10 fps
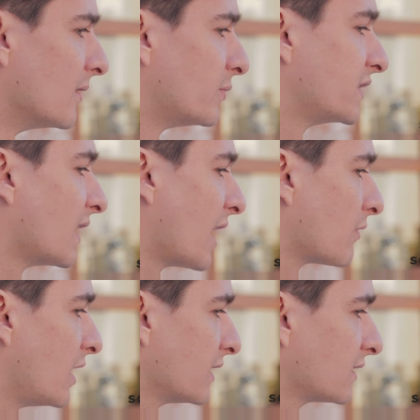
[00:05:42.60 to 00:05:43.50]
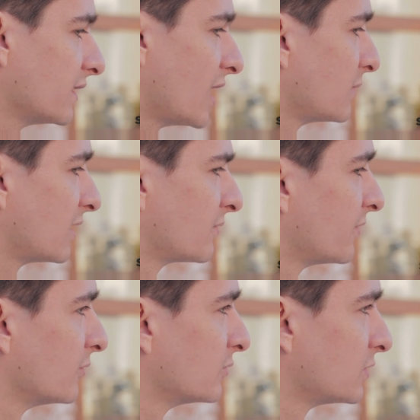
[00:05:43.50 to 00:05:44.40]
but then ironically, I make
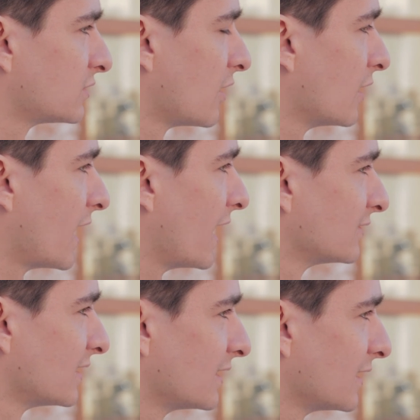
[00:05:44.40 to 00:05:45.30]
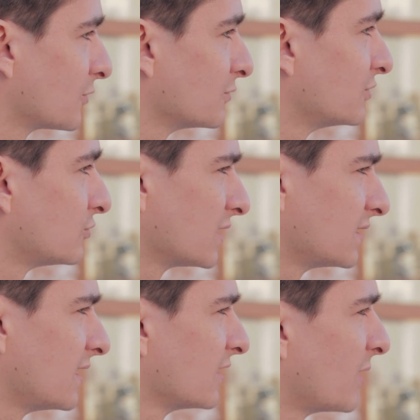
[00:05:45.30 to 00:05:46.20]
films which are as I think
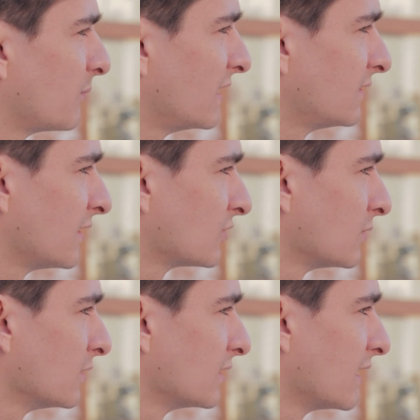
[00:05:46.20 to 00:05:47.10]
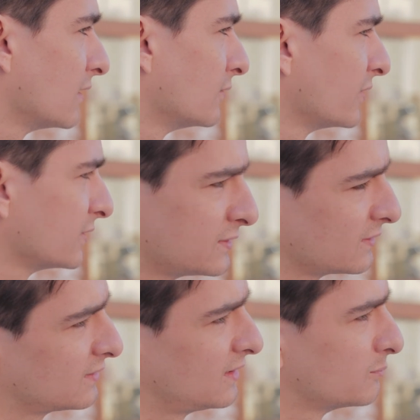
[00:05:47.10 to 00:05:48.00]
restricted as my paintings were. They are
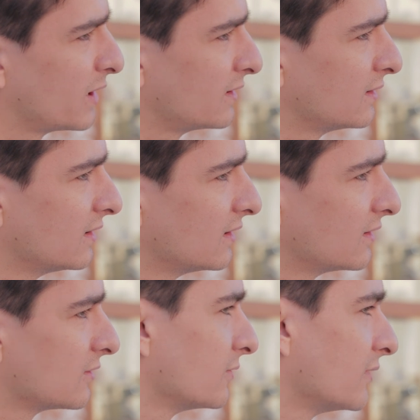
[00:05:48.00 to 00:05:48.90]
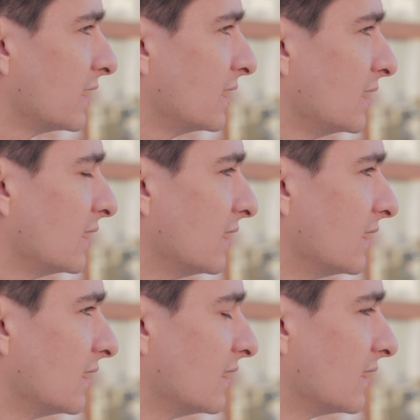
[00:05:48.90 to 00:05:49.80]
seen by, they're very,
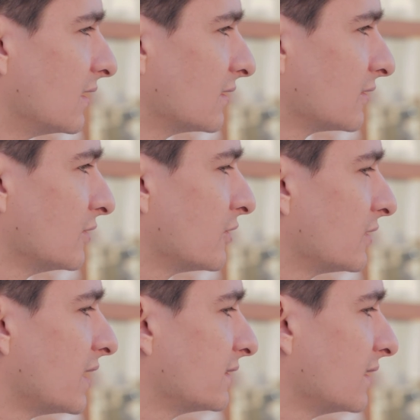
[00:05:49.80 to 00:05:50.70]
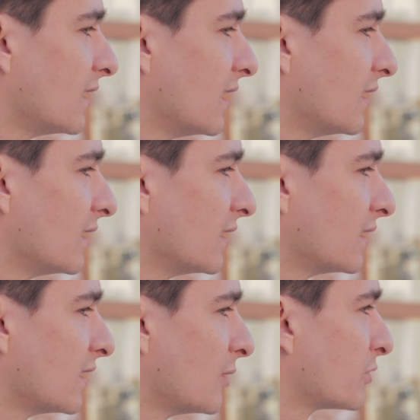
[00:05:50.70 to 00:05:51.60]
they're localized in a,
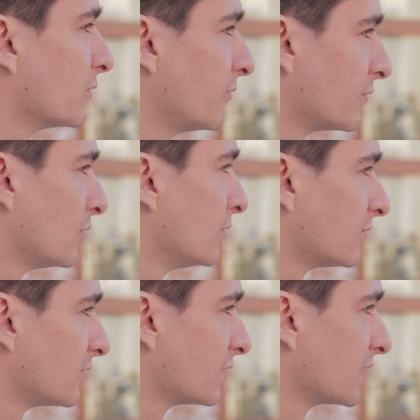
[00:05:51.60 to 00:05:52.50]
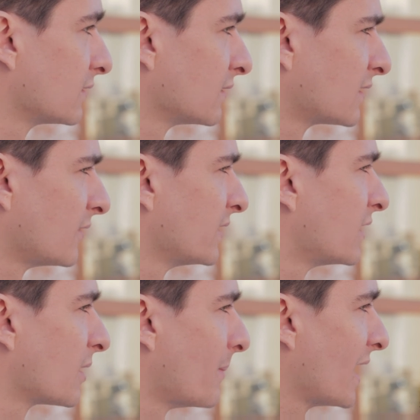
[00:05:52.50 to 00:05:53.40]
in a peripheral circuit,
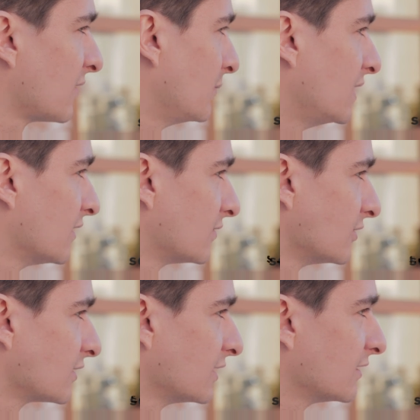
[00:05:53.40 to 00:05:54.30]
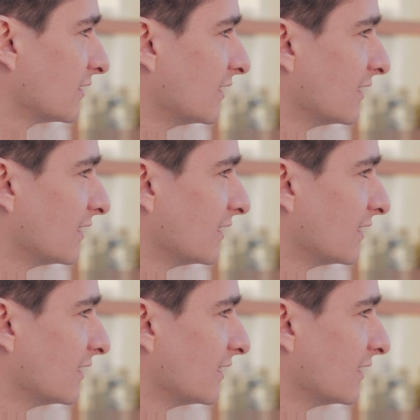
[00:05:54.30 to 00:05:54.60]
definitely not a mass media circuit.